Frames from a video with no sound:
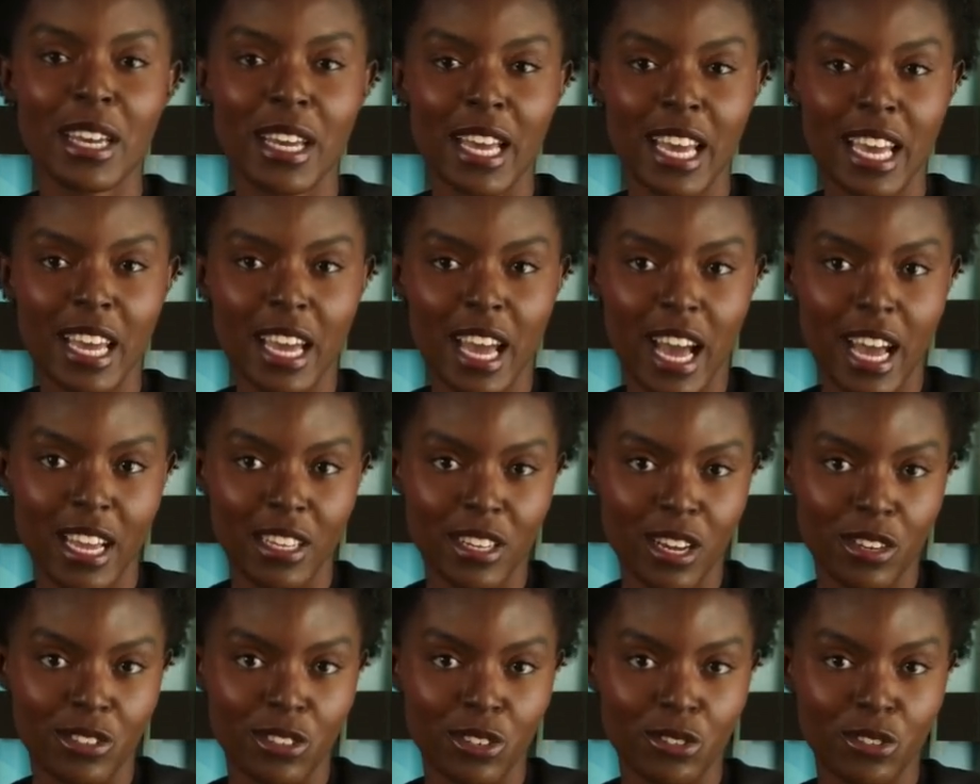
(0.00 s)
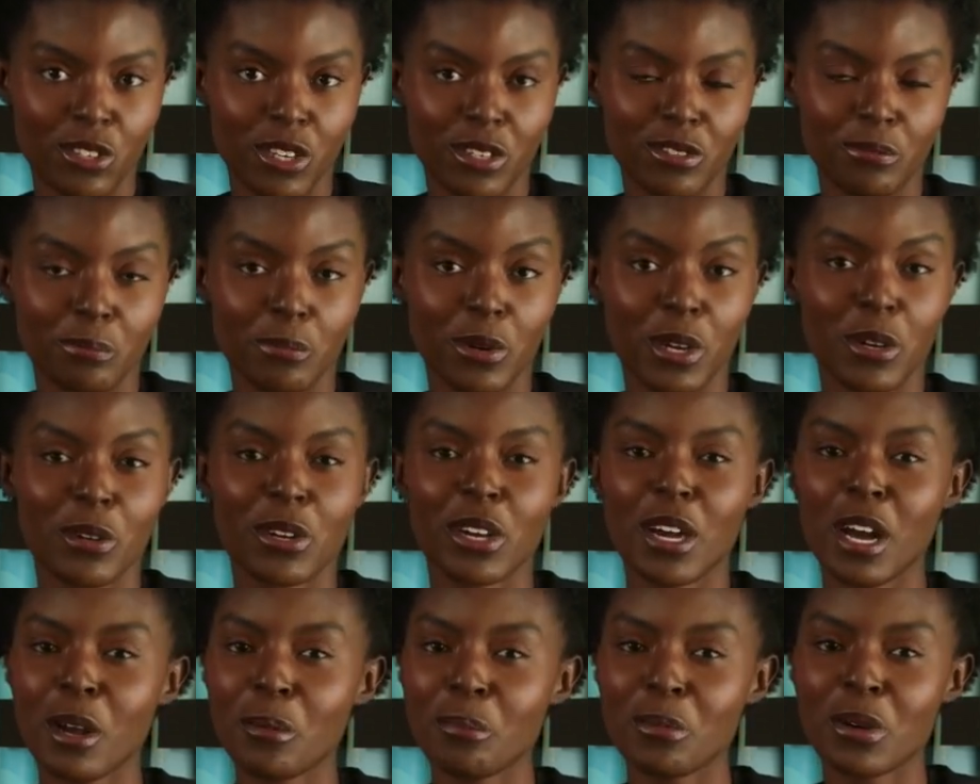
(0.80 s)
AI doesn't just
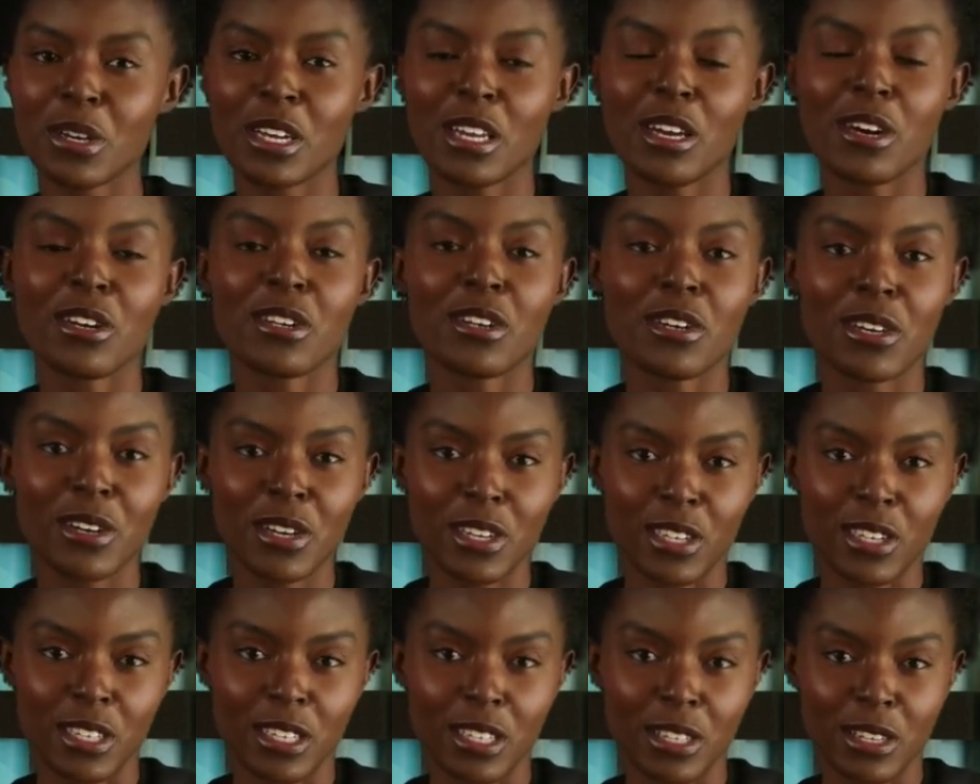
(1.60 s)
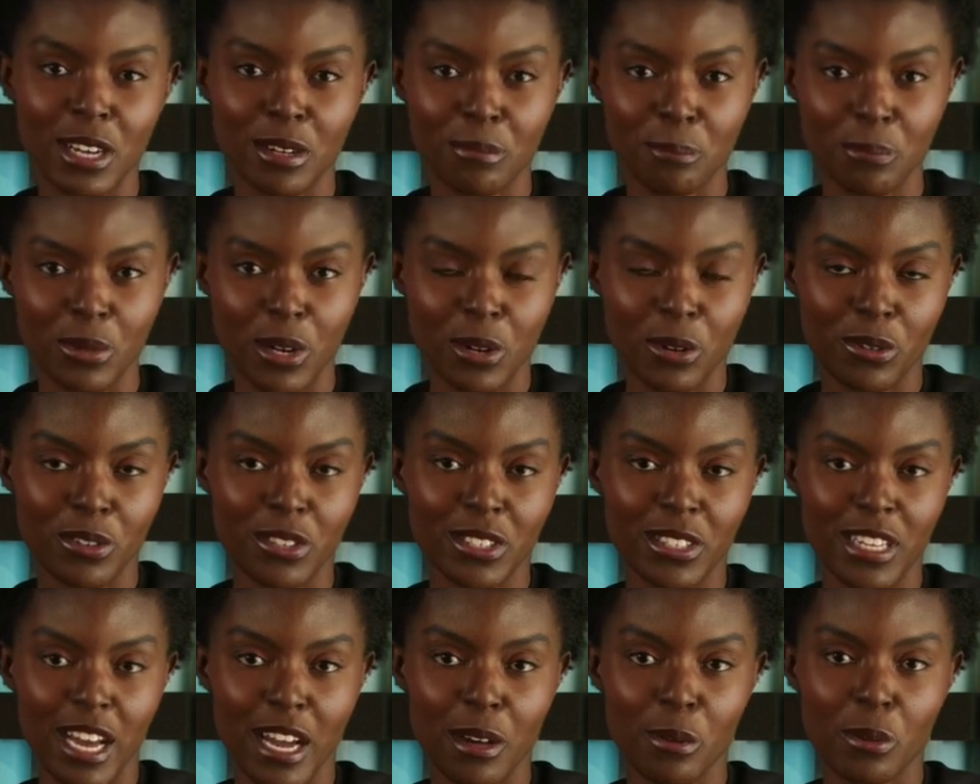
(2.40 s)
build companies, it
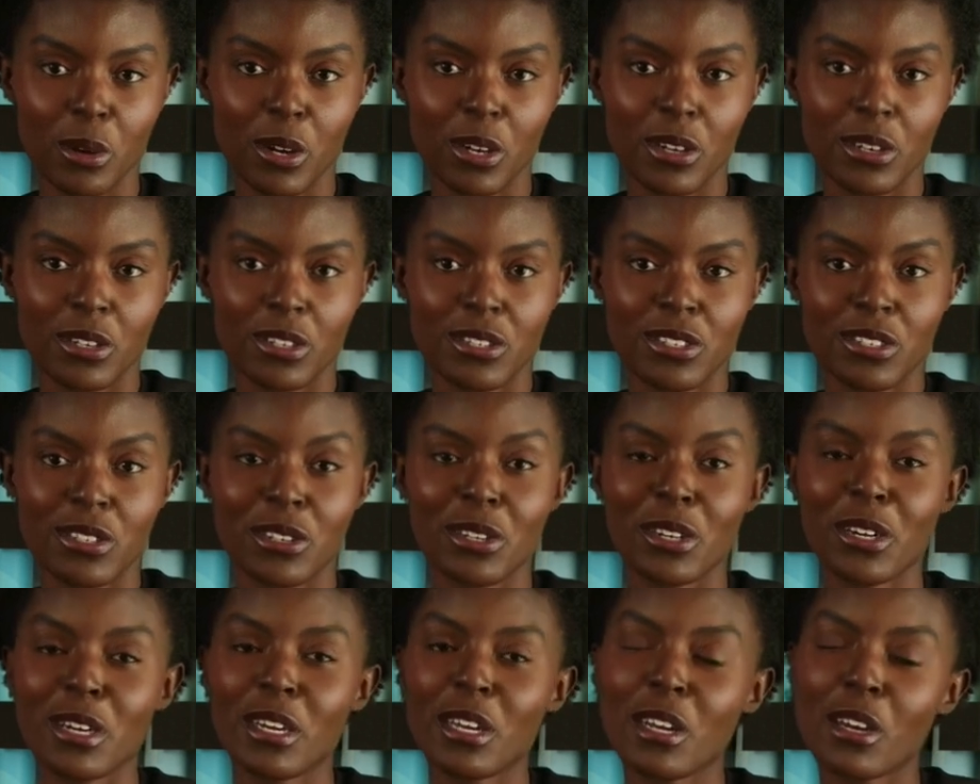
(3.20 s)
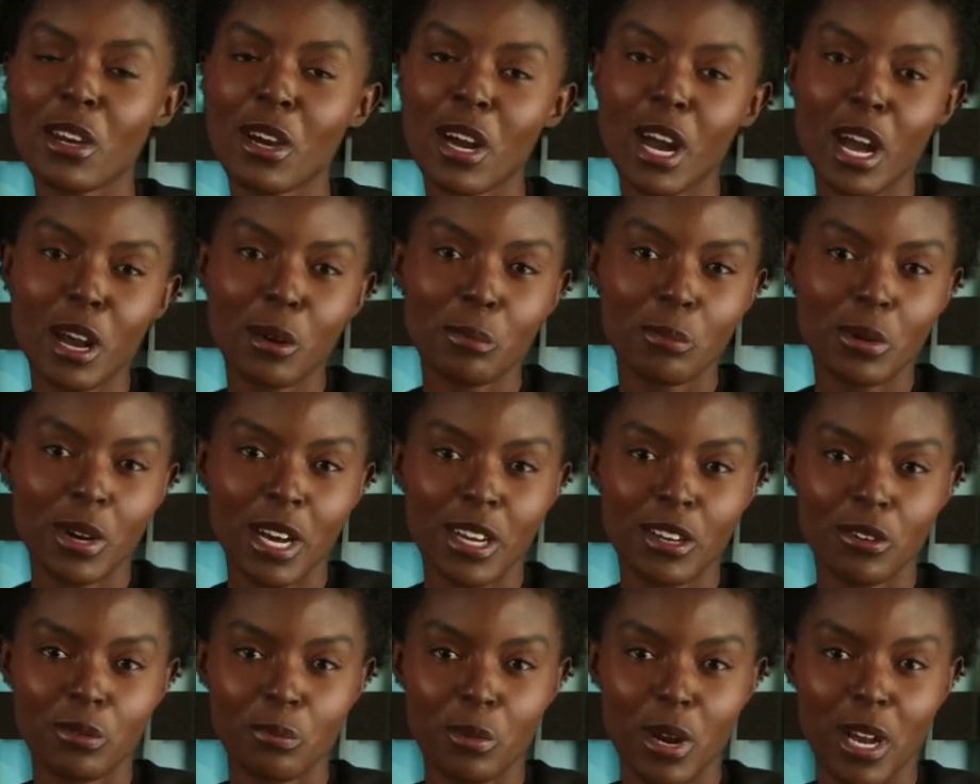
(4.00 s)
builds networks,
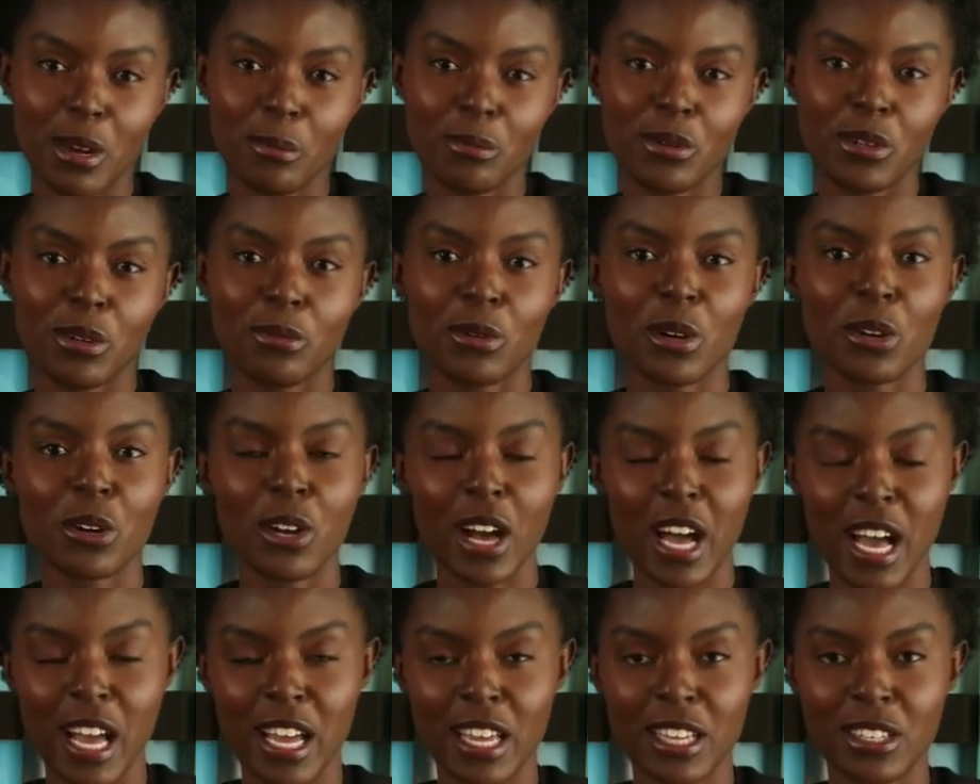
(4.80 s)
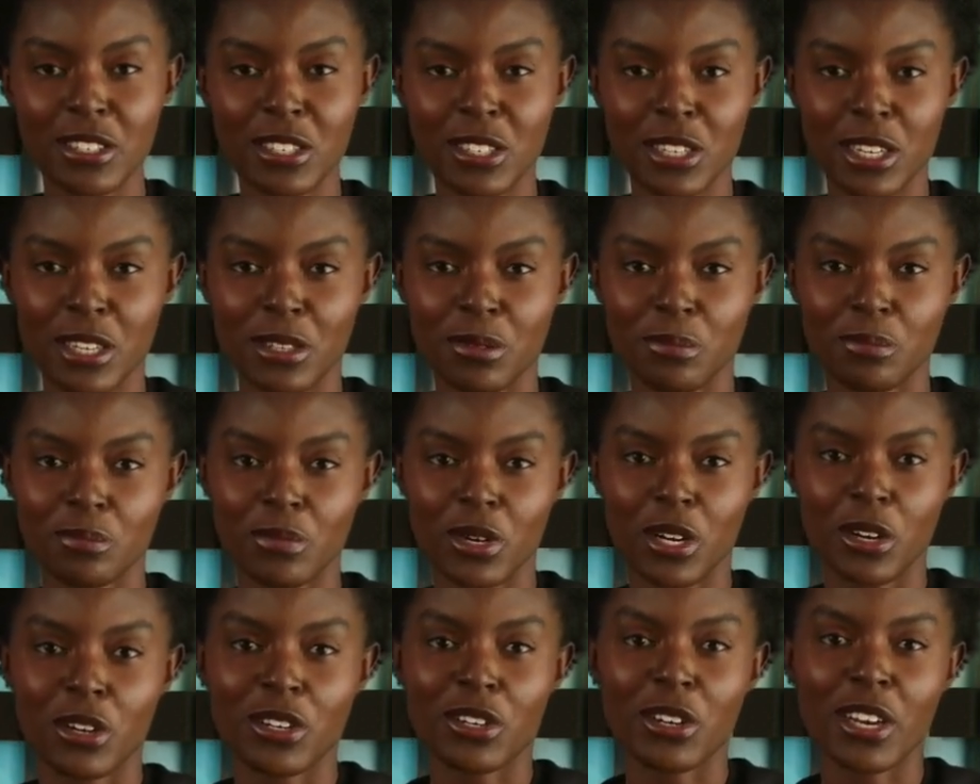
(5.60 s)
complex webs of aligned,
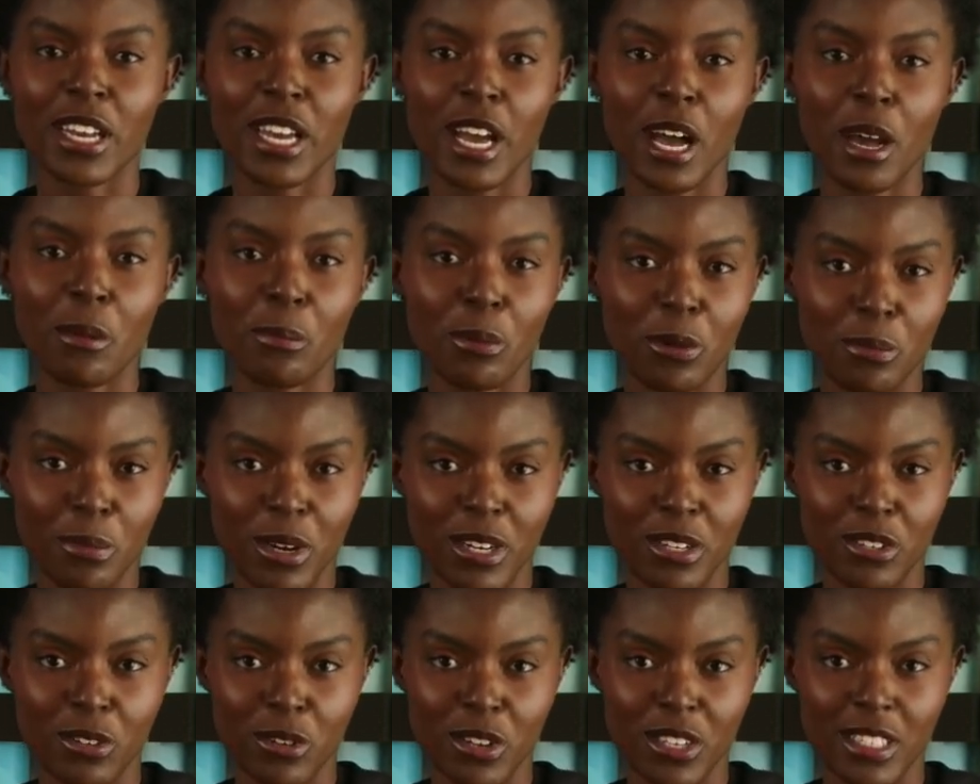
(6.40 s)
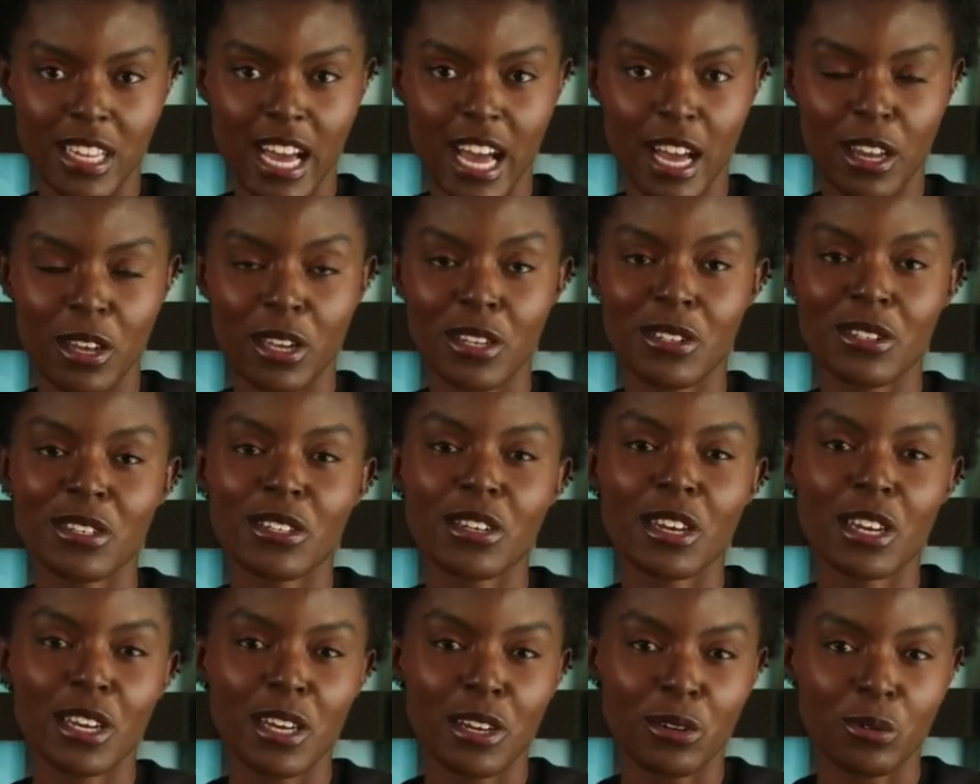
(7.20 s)
fiercely complementary talents
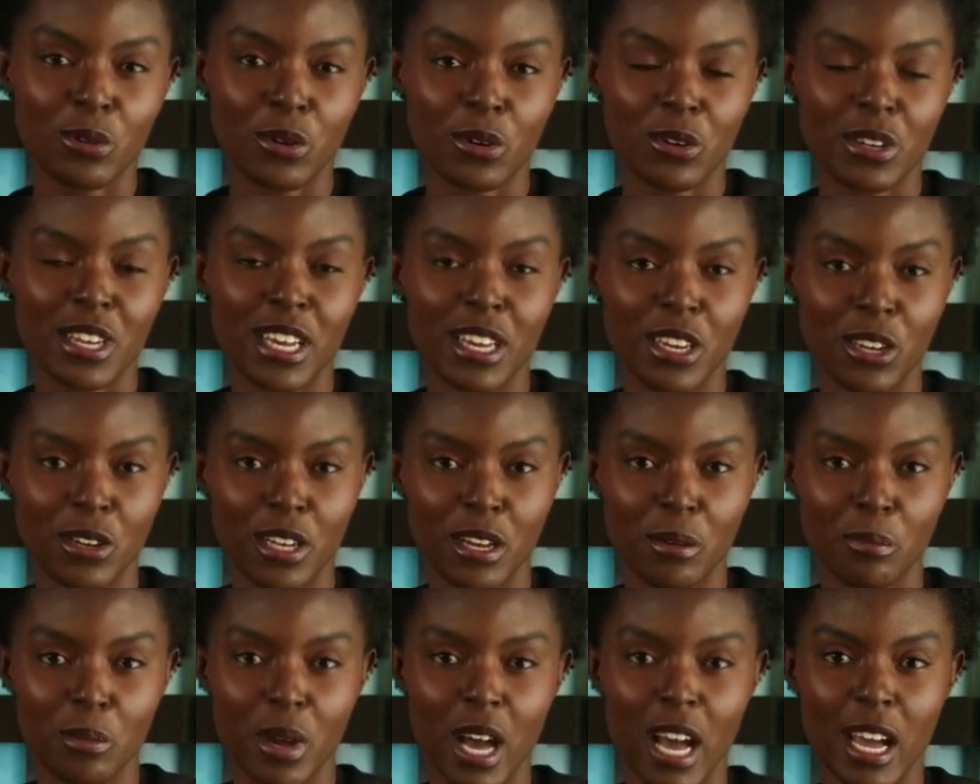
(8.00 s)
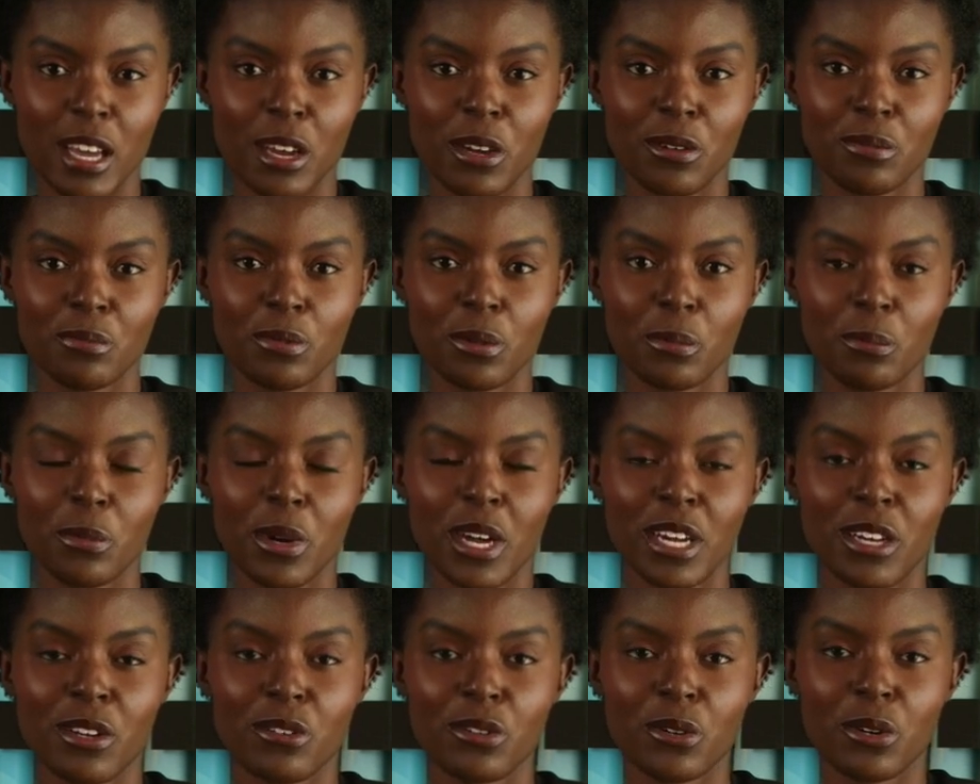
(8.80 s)
uniquely wired for
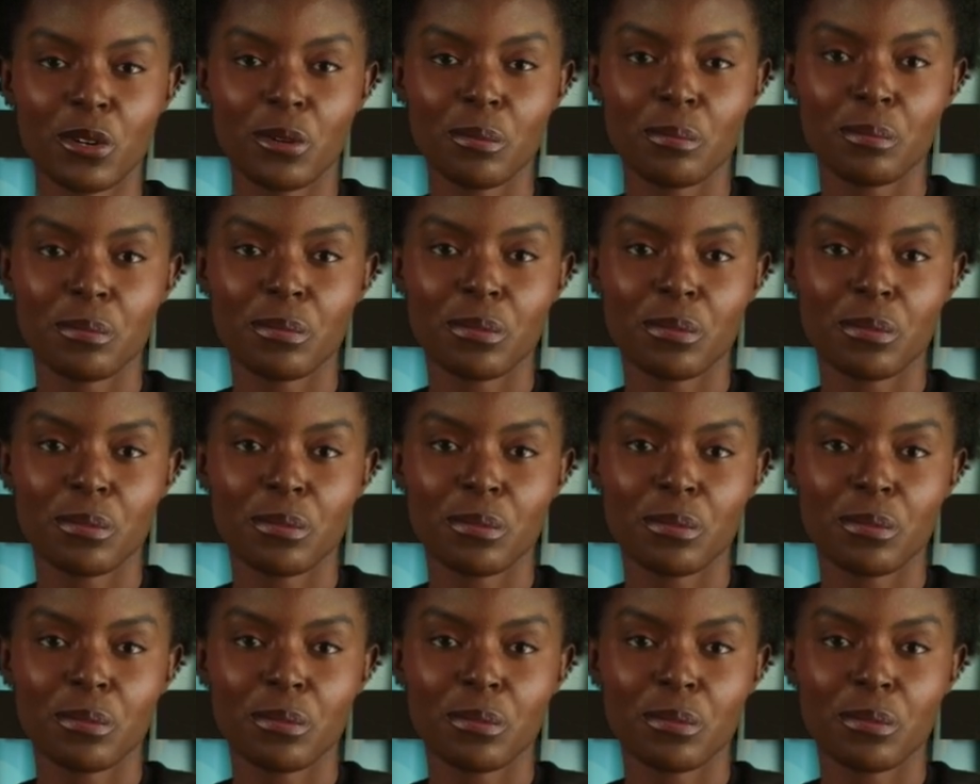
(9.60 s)
breakthrough.